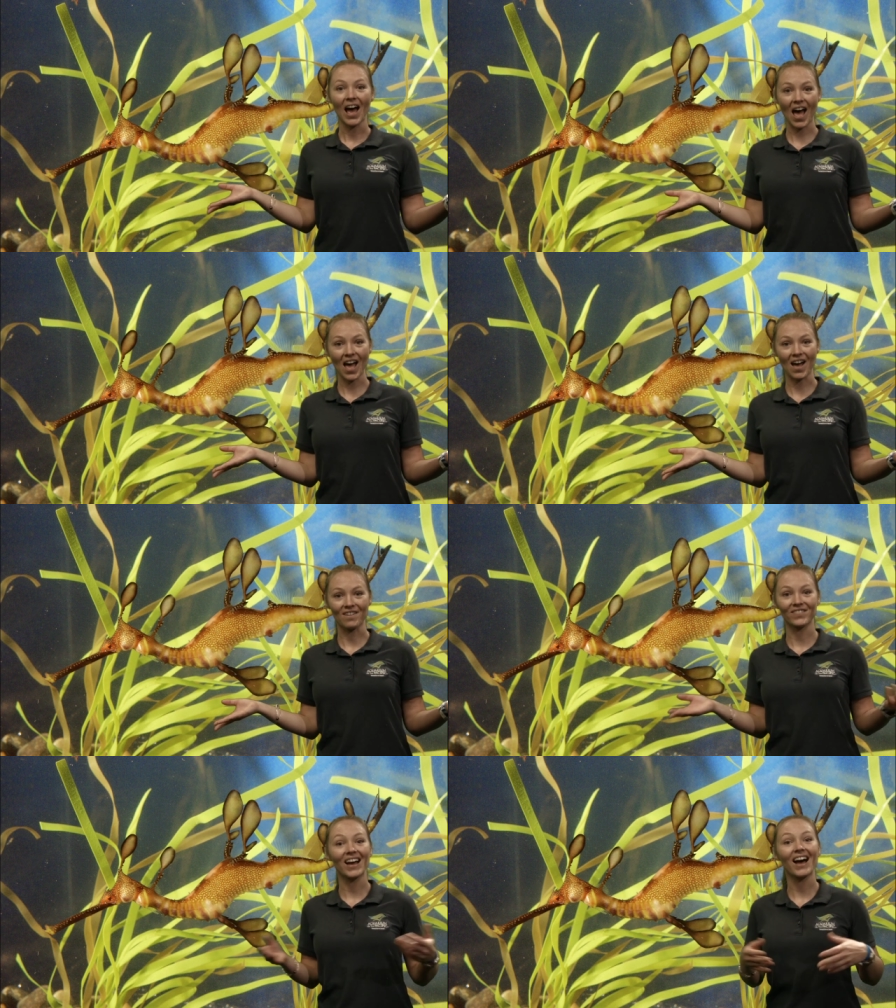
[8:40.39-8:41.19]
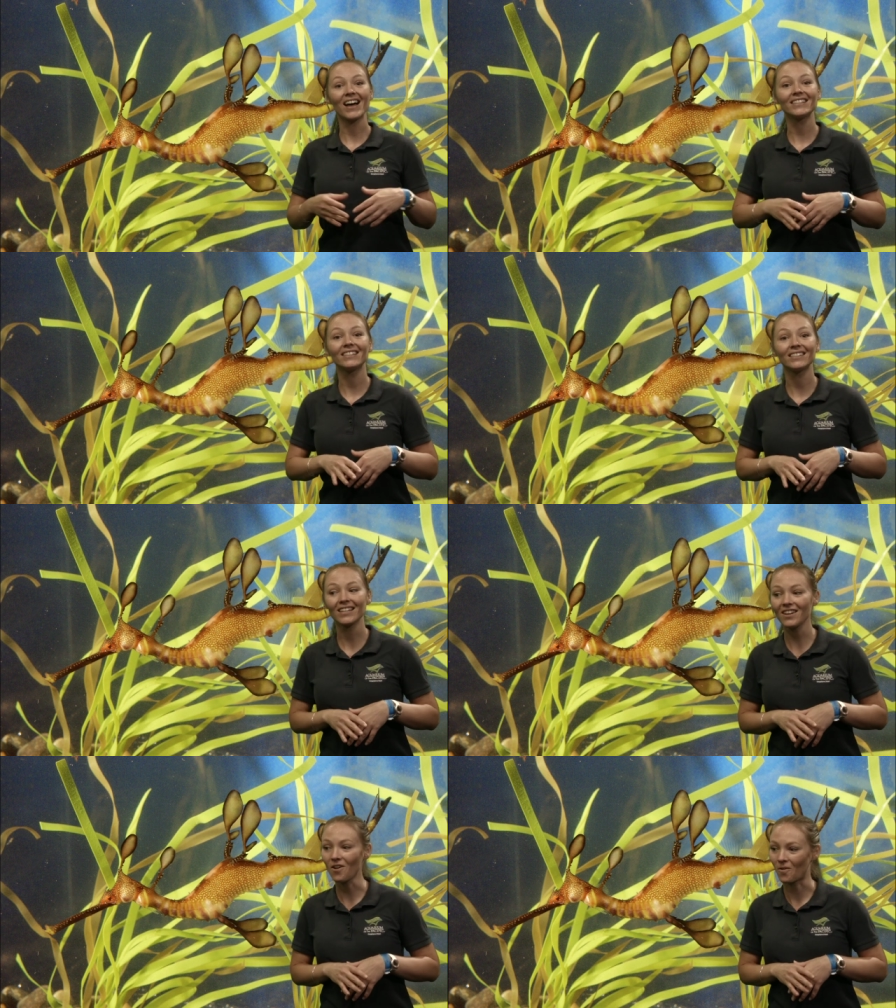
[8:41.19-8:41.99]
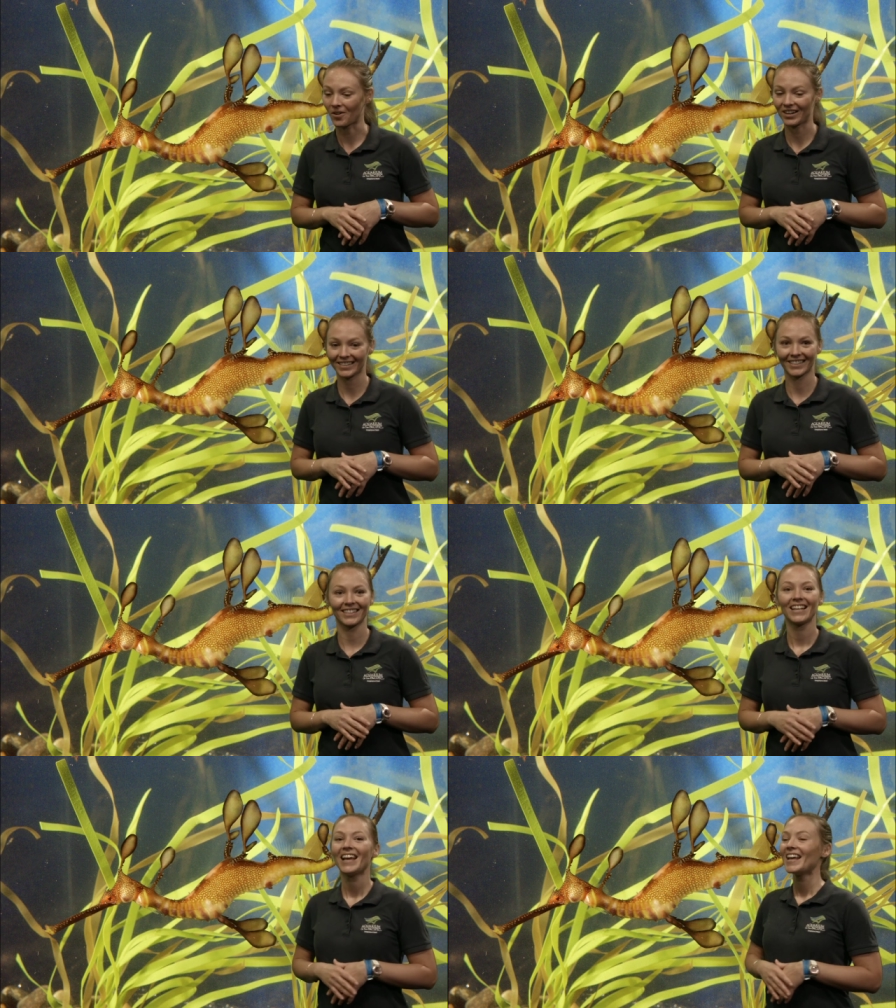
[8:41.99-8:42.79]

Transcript: of a seahorse.